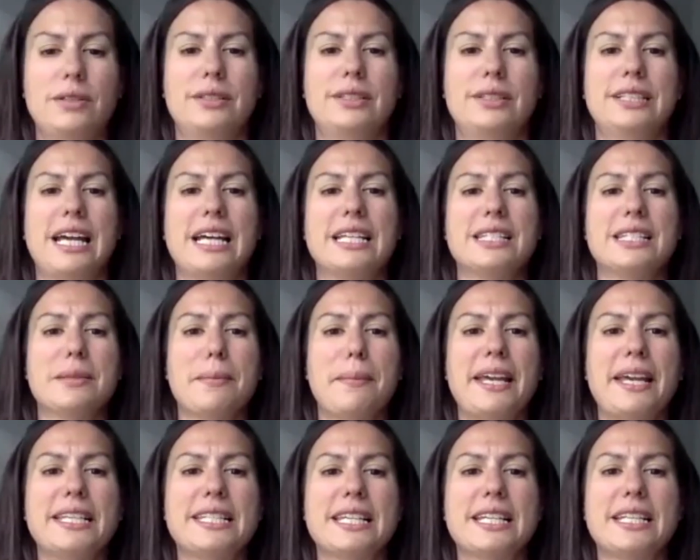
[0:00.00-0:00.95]
that's
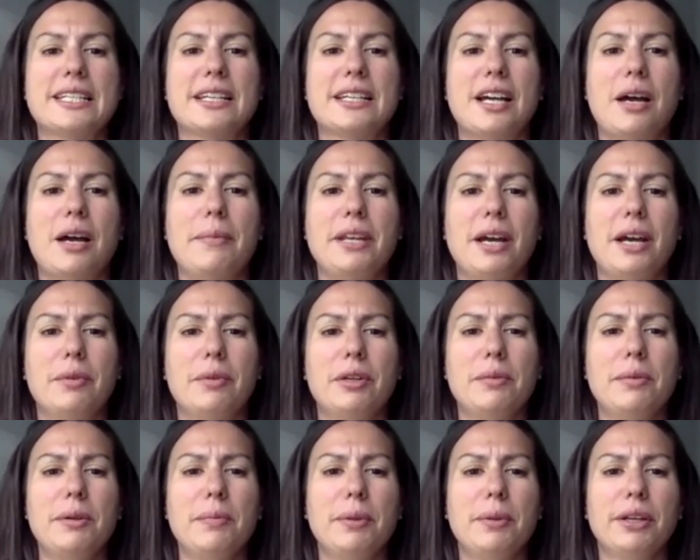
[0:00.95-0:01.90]
amazing. I mean, how many
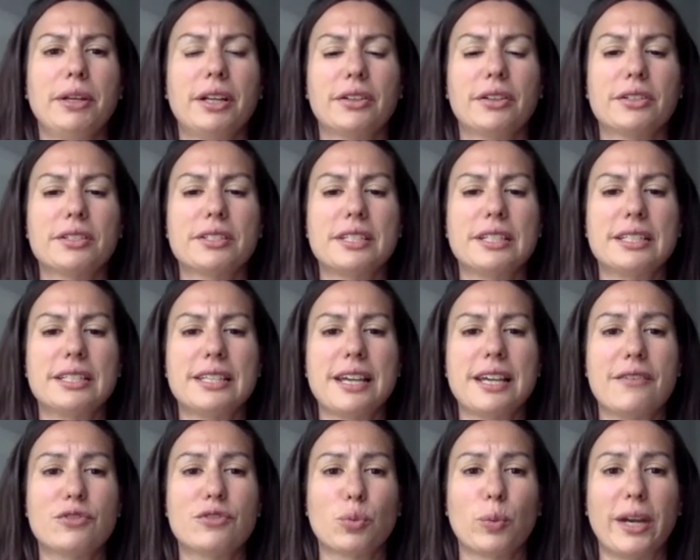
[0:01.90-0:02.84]
people in other cities
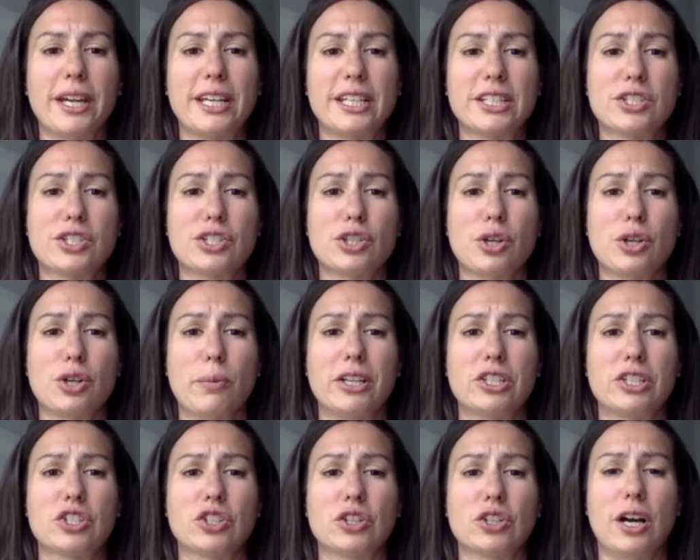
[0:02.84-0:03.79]
have to wait so
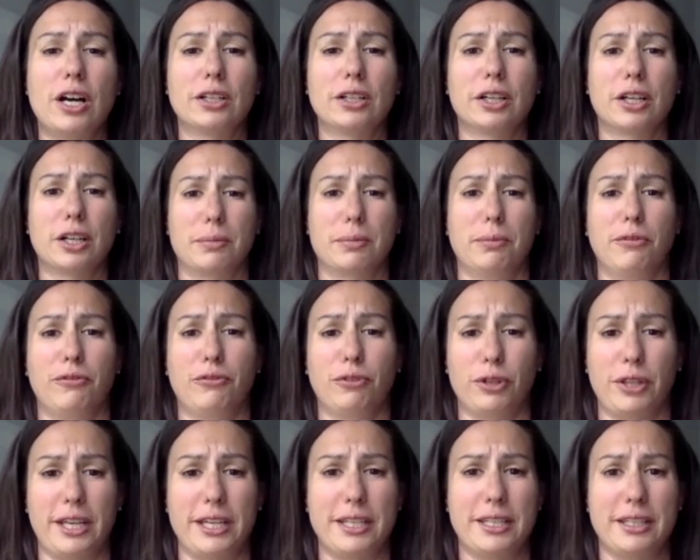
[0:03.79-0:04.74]
much longer
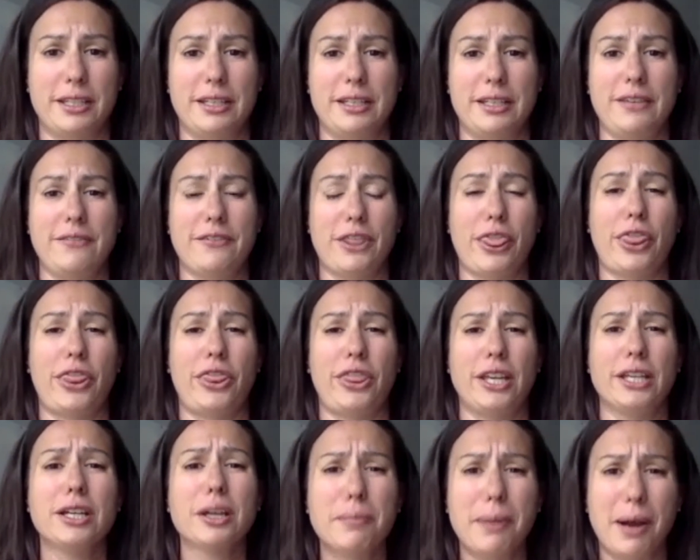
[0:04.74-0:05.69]
before they can even
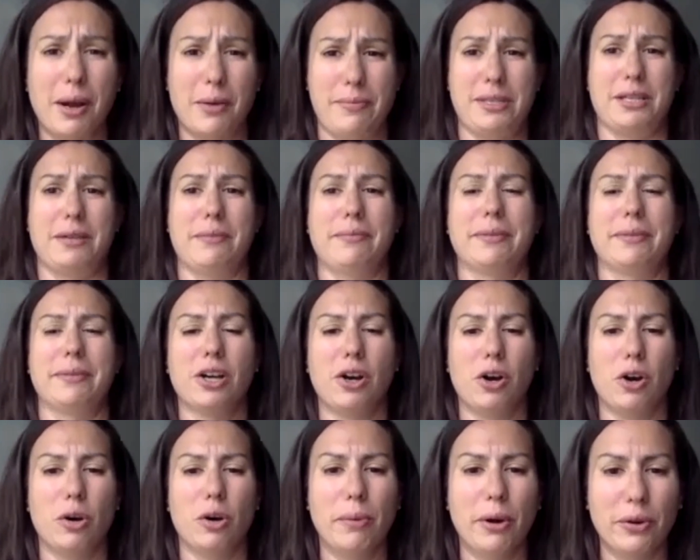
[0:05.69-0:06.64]
think about becoming a
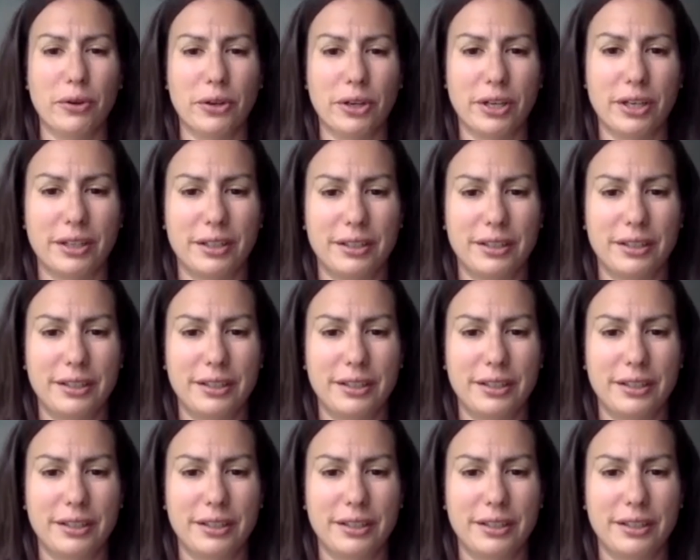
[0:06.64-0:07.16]
homeowner?